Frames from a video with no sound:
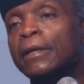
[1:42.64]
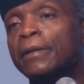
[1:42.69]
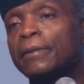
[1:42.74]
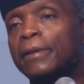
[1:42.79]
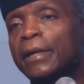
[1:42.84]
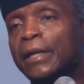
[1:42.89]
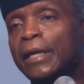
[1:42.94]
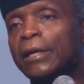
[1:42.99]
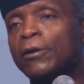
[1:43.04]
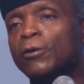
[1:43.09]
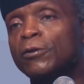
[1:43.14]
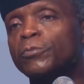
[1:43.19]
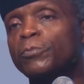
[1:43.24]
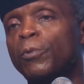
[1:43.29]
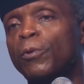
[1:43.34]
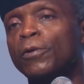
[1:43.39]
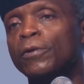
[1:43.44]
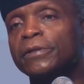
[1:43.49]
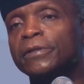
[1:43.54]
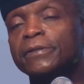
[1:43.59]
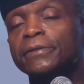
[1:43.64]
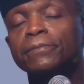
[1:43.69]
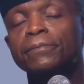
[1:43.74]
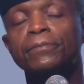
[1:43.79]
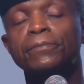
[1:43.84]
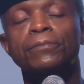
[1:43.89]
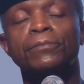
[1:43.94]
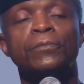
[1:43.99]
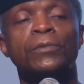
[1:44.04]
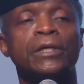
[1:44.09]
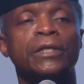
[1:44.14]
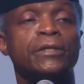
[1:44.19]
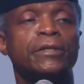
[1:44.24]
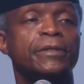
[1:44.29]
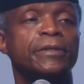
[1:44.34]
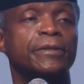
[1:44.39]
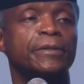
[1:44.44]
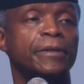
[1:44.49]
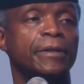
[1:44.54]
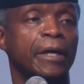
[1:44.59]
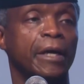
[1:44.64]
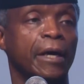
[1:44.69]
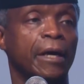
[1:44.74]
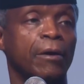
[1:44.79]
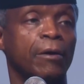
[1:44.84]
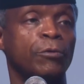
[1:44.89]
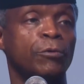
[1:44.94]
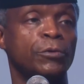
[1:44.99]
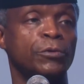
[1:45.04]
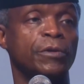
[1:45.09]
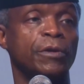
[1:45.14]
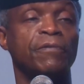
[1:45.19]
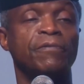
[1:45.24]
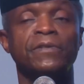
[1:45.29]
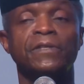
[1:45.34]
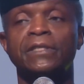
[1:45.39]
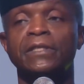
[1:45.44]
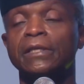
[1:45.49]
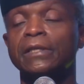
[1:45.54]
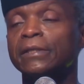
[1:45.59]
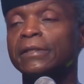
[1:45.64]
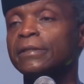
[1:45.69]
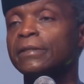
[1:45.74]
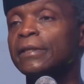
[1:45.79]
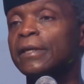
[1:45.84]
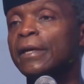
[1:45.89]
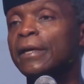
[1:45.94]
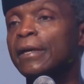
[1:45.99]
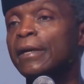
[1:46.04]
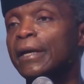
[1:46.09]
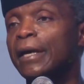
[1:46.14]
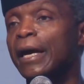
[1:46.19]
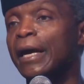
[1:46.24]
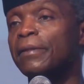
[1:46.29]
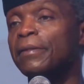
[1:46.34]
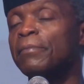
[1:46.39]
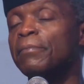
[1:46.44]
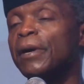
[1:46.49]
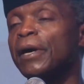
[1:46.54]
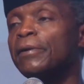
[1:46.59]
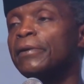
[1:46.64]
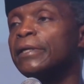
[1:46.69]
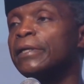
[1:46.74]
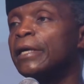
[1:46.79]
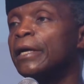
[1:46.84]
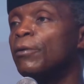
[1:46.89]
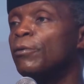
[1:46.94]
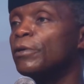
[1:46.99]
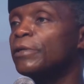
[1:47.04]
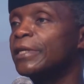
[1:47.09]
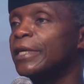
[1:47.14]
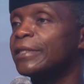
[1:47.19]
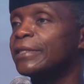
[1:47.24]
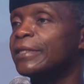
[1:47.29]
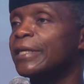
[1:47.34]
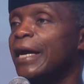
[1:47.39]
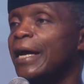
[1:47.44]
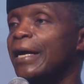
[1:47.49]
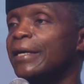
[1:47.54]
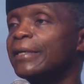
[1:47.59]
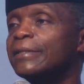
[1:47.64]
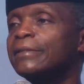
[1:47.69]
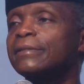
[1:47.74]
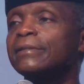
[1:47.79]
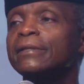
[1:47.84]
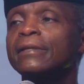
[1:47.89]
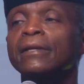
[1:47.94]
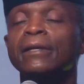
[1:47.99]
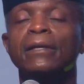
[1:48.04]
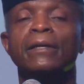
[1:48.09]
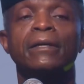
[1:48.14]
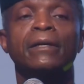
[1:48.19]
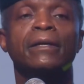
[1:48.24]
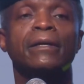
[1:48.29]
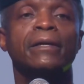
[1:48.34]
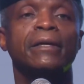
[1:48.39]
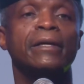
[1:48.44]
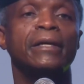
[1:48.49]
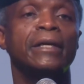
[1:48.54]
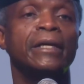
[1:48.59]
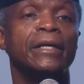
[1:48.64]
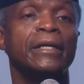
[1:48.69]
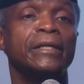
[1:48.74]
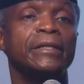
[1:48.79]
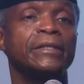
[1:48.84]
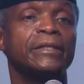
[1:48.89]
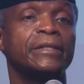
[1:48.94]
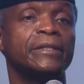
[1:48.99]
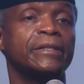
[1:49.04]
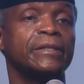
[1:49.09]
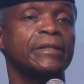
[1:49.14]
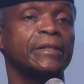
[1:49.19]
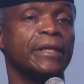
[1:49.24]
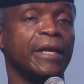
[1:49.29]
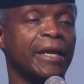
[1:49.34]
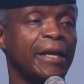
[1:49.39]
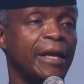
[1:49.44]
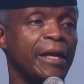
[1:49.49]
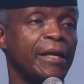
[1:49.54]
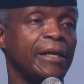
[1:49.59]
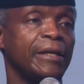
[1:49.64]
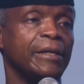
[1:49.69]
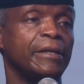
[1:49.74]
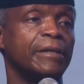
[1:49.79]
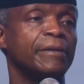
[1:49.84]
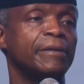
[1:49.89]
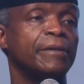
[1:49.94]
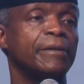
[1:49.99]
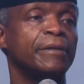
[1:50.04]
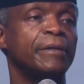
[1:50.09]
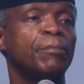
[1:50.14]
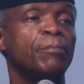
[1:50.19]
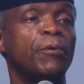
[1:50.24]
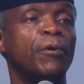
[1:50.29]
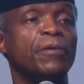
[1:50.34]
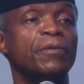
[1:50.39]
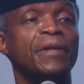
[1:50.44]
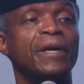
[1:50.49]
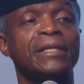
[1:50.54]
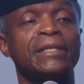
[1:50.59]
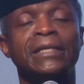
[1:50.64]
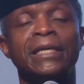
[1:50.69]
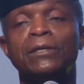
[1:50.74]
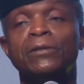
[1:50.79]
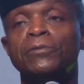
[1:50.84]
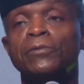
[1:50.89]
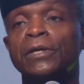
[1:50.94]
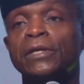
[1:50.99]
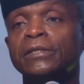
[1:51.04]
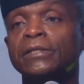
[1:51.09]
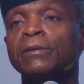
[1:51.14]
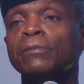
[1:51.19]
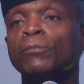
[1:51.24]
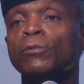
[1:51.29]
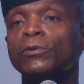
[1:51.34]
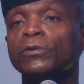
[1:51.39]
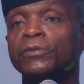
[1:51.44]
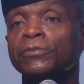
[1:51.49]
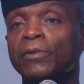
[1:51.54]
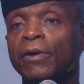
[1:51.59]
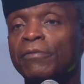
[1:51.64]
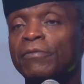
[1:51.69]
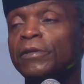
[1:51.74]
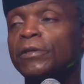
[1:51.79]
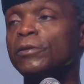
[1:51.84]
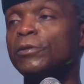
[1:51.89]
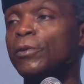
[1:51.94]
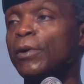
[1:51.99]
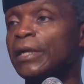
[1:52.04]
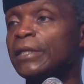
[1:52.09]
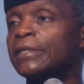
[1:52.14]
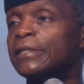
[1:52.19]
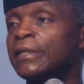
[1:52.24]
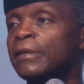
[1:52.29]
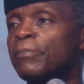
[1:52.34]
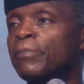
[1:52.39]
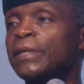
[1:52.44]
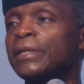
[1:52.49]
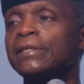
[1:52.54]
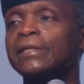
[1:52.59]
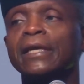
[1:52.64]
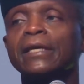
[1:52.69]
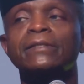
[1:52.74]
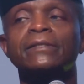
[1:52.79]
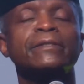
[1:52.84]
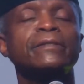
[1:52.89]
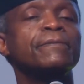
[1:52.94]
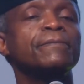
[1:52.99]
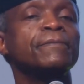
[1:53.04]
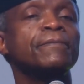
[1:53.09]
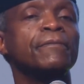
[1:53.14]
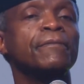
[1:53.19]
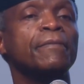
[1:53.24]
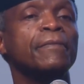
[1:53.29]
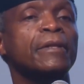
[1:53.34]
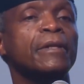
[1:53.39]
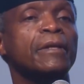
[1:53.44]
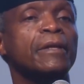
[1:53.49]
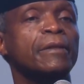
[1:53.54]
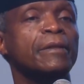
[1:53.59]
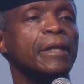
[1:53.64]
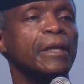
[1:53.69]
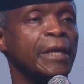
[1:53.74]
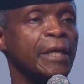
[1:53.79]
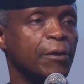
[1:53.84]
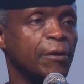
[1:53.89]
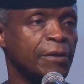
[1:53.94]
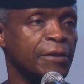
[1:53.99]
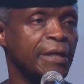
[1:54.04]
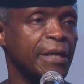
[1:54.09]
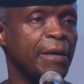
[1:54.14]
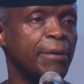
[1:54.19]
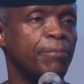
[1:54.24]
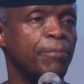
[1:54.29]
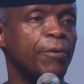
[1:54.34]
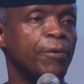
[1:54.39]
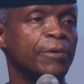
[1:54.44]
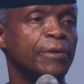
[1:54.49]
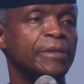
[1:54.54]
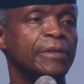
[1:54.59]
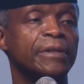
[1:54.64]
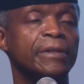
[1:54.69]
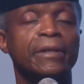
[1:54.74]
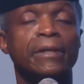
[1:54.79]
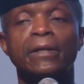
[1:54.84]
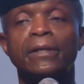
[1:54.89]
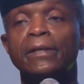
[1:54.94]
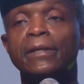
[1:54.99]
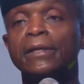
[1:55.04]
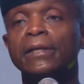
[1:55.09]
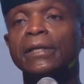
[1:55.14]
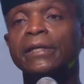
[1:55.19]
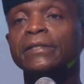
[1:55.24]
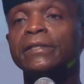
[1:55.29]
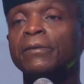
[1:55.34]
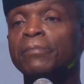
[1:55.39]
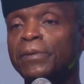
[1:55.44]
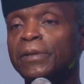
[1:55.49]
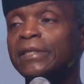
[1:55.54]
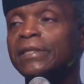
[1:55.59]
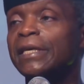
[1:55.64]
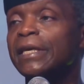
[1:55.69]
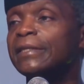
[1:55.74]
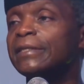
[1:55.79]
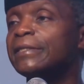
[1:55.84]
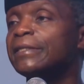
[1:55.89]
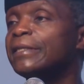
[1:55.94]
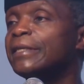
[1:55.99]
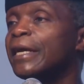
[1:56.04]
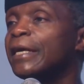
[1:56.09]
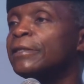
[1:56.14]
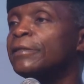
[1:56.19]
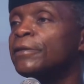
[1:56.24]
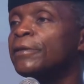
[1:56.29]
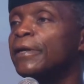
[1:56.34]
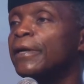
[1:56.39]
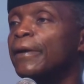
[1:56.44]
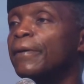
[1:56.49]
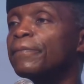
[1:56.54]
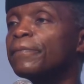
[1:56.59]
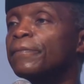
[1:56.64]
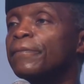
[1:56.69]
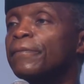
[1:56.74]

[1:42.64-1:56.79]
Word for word: The Lagos port, which, uh, whose offices at the marina was attacked, is clearly the port that generates the most revenue and is the busiest. The Lagos airport is the busiest in Nigeria.